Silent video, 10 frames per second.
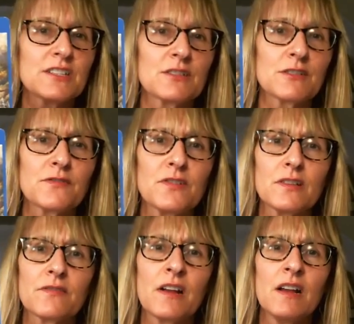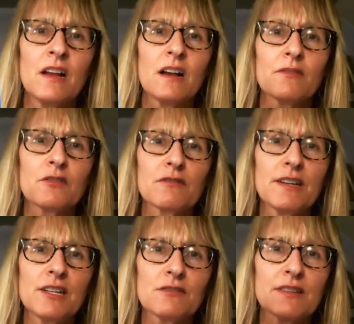to. It's full of, of
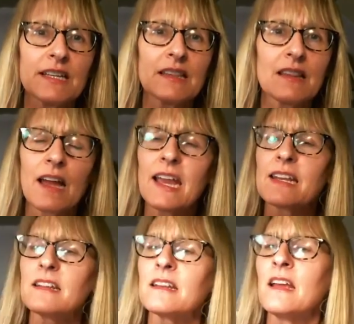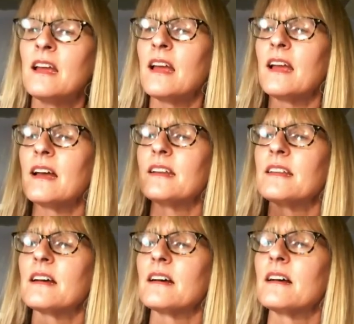greenery and light and, and
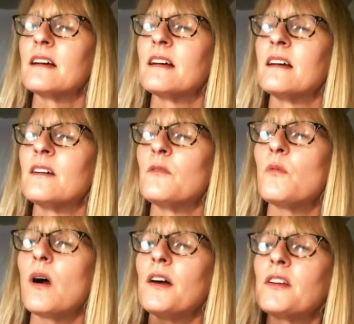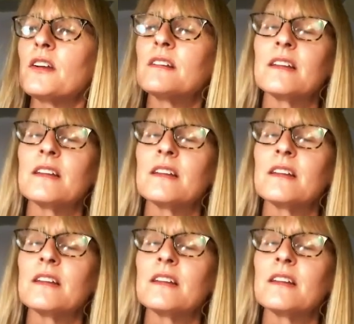uh, water.